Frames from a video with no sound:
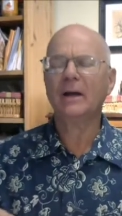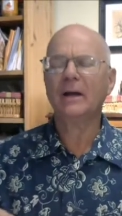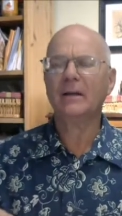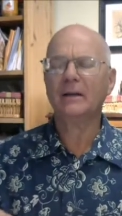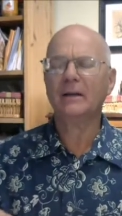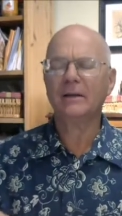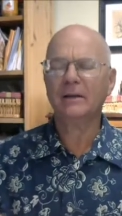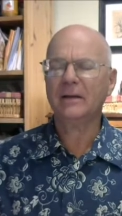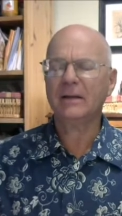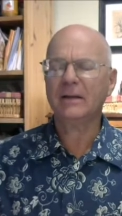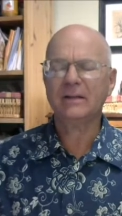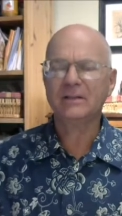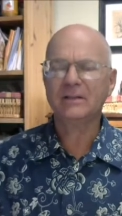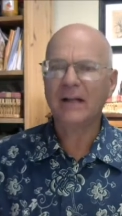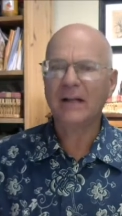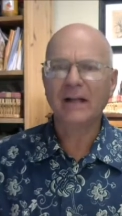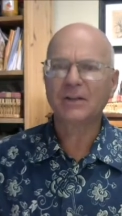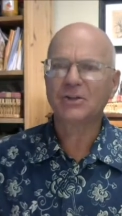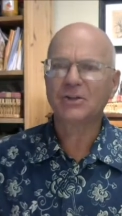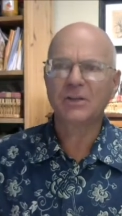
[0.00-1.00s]
it's
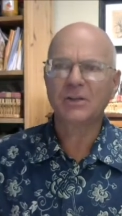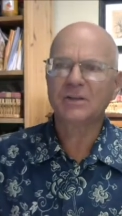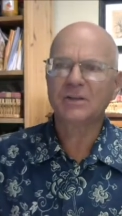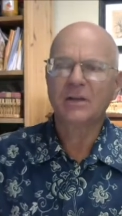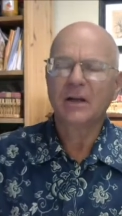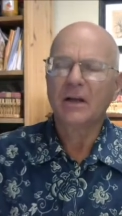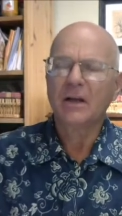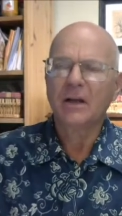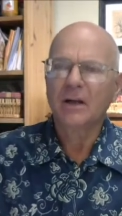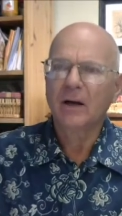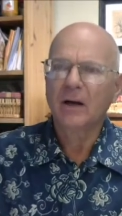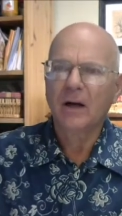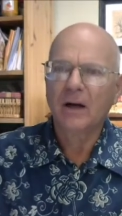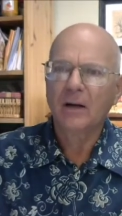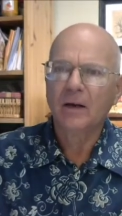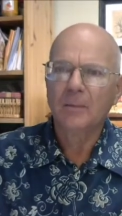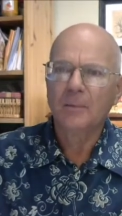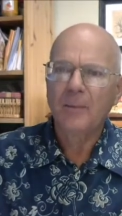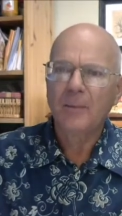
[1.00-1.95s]
not just uh,